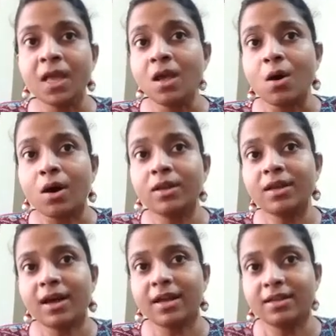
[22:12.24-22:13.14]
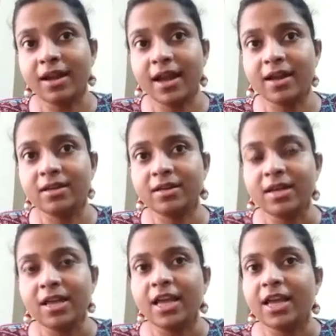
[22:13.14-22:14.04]
On the other hand,
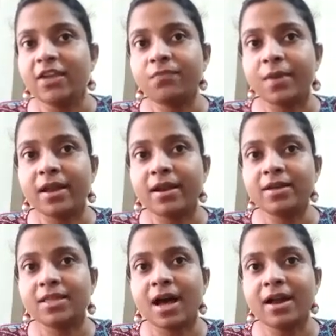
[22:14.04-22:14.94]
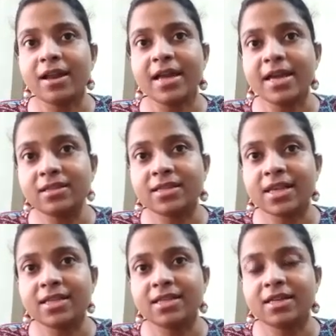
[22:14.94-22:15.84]
if parents are
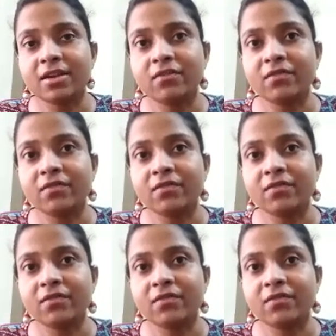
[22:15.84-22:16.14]
insensitive